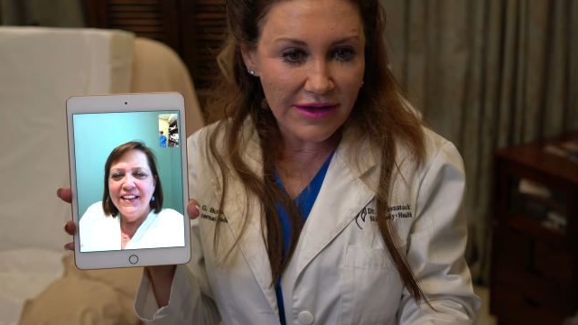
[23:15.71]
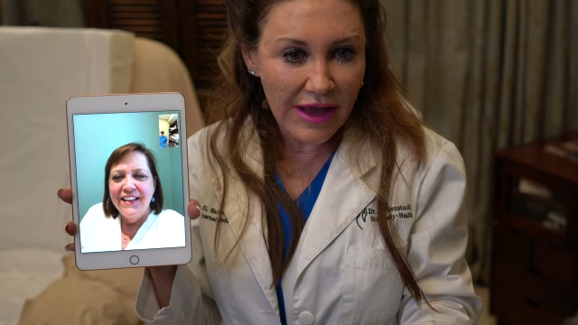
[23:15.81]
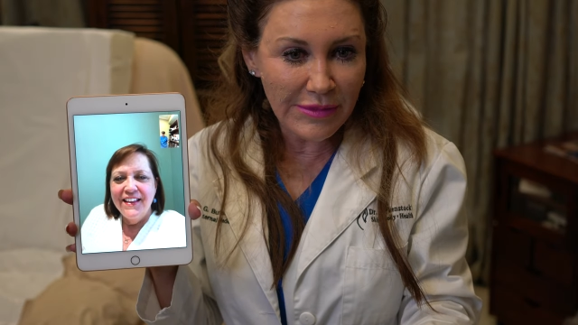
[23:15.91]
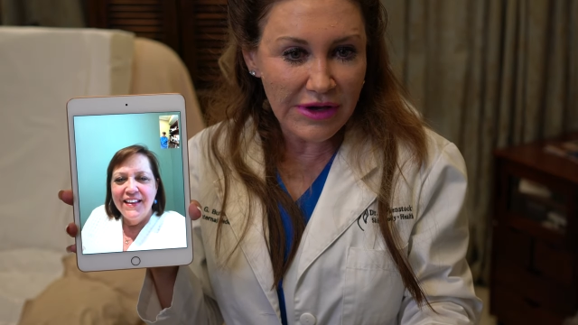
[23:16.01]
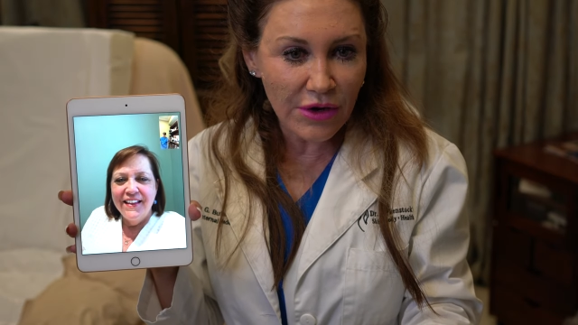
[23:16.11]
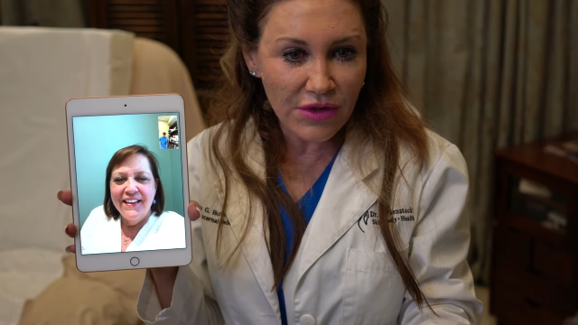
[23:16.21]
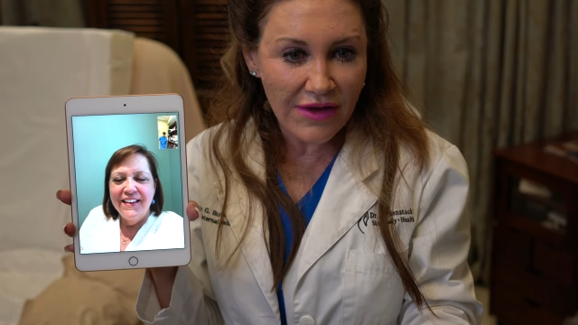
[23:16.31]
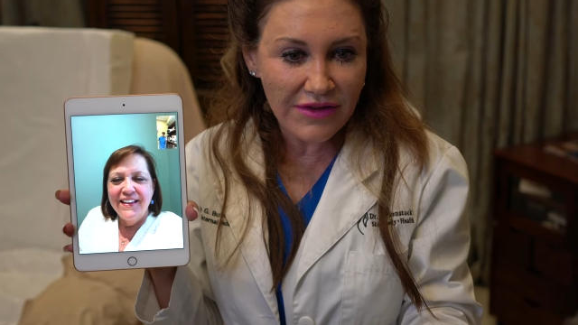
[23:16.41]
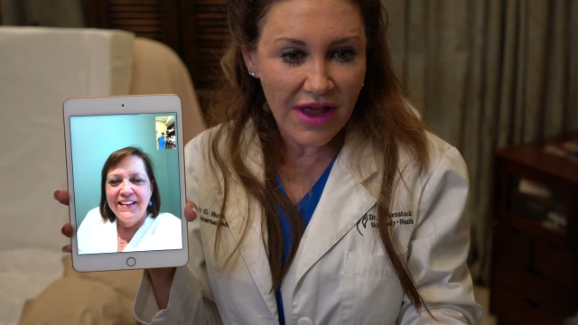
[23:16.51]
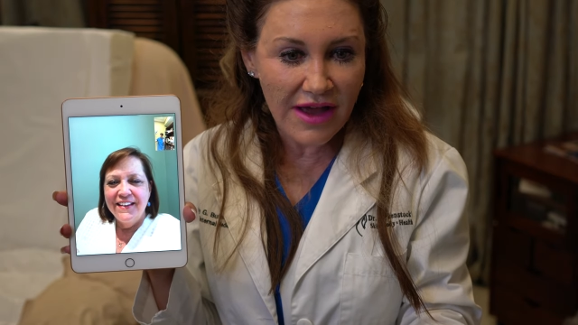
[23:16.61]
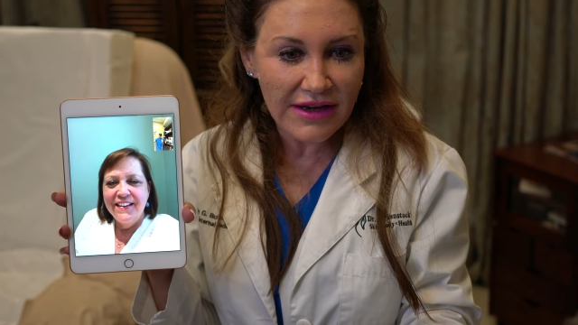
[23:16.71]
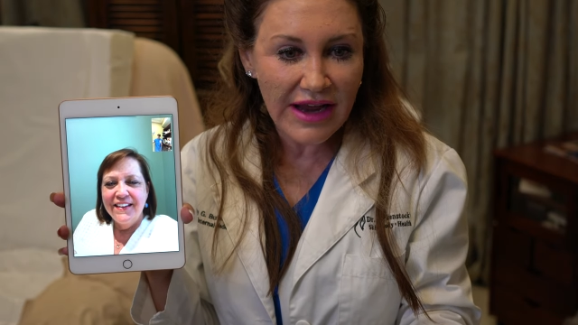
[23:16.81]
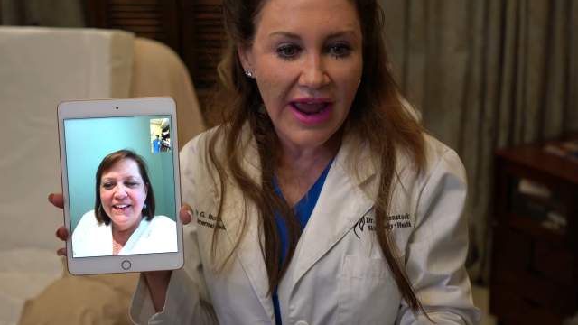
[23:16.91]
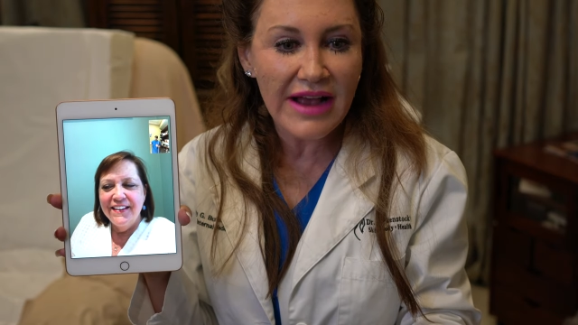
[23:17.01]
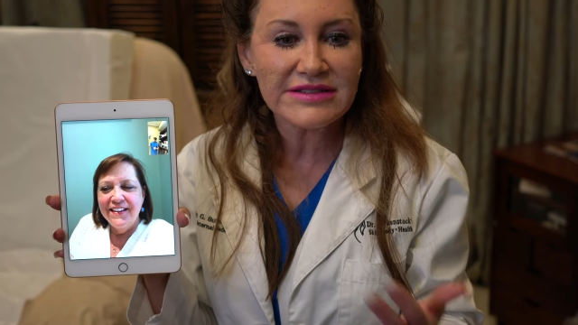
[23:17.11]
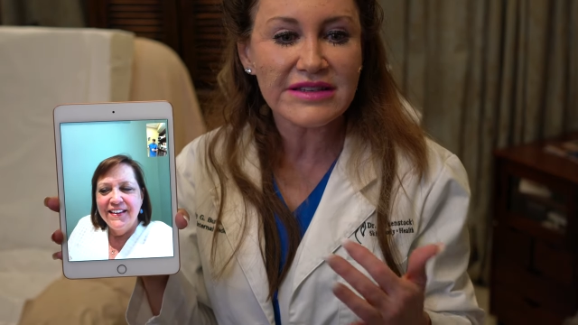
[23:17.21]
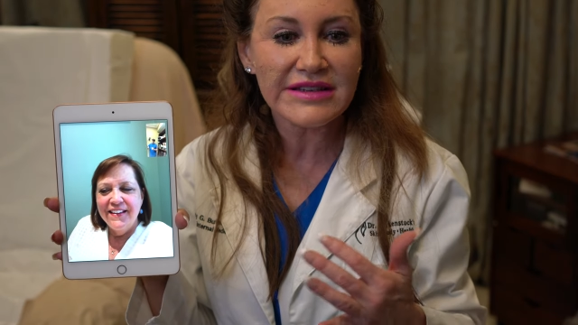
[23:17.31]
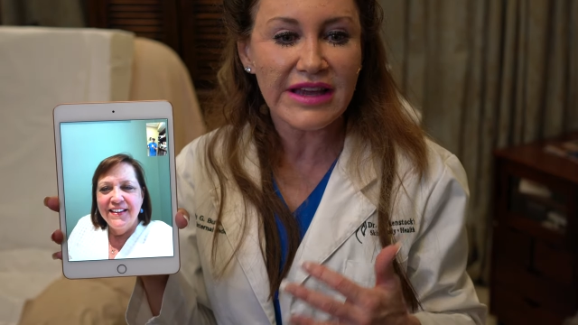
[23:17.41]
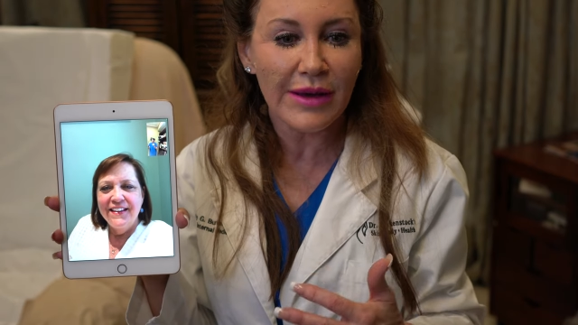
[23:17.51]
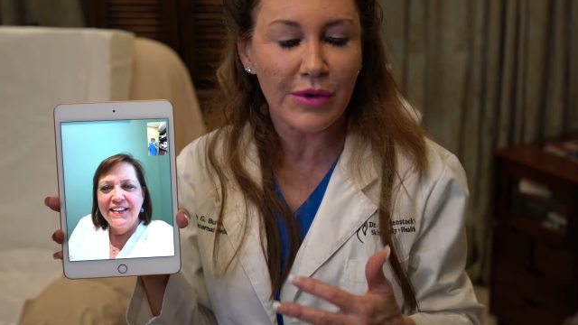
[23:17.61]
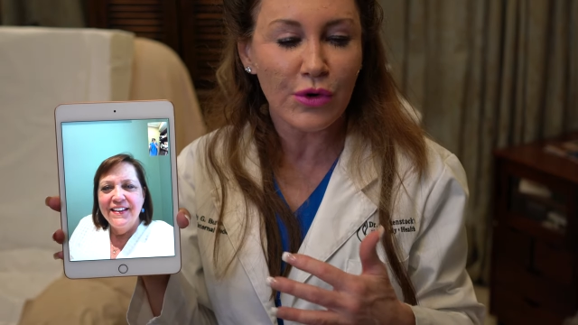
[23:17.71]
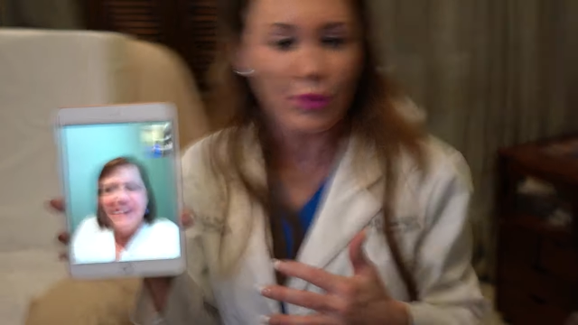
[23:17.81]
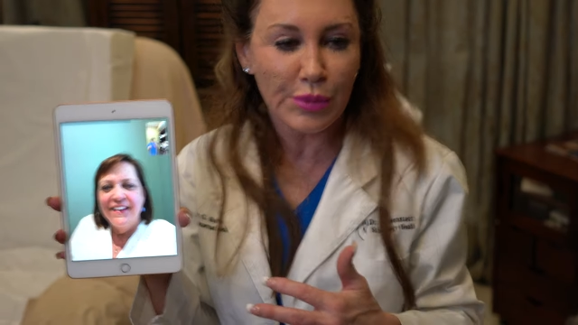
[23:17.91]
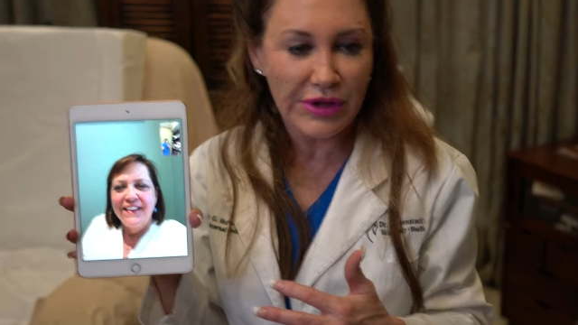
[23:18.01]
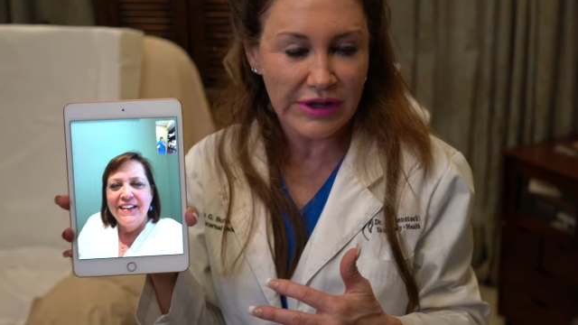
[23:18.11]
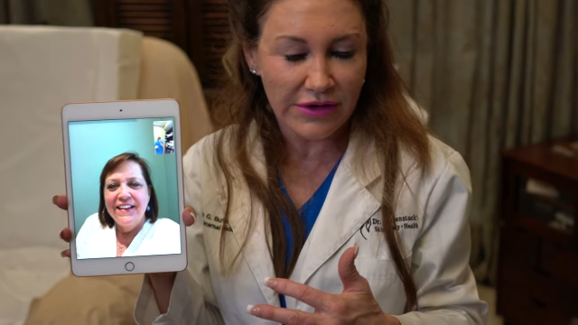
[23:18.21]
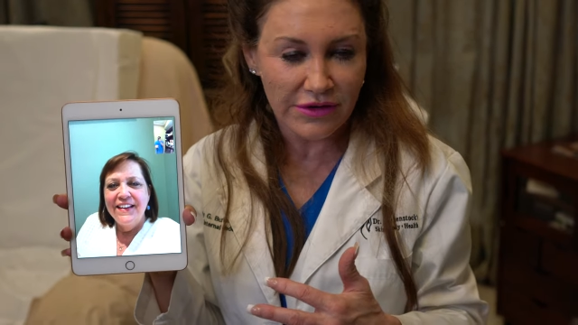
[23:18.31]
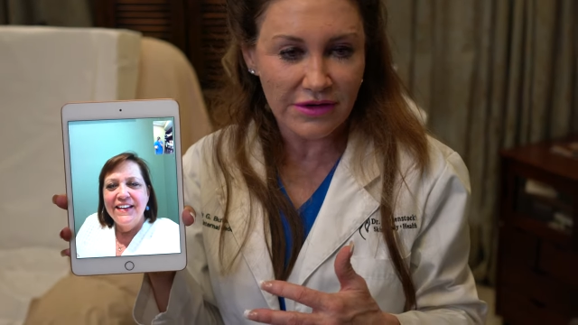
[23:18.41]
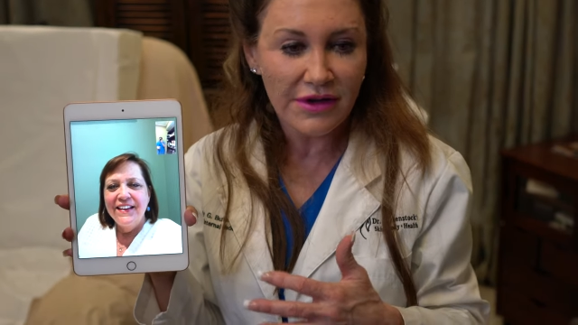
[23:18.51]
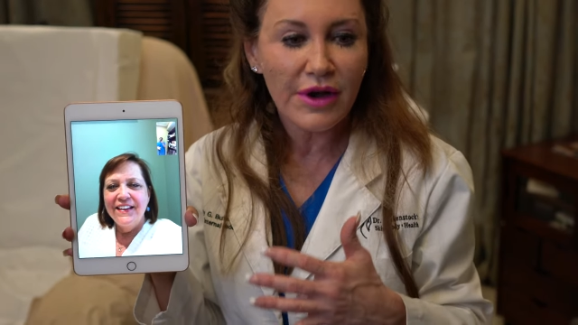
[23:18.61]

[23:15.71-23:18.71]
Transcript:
Speaker 1: amino levulonic acid chemical peel